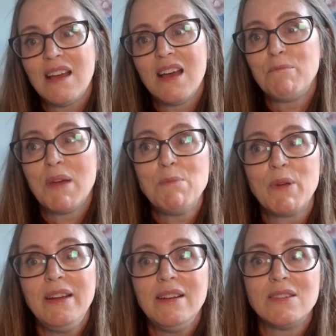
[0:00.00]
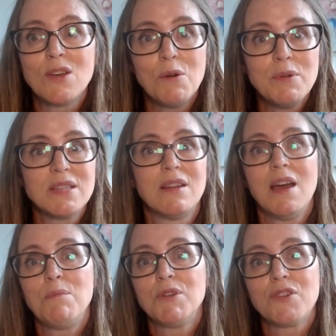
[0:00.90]
My brain is always on
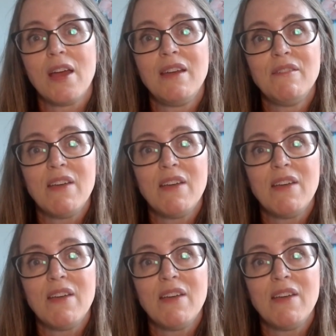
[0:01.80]
hyperdrive,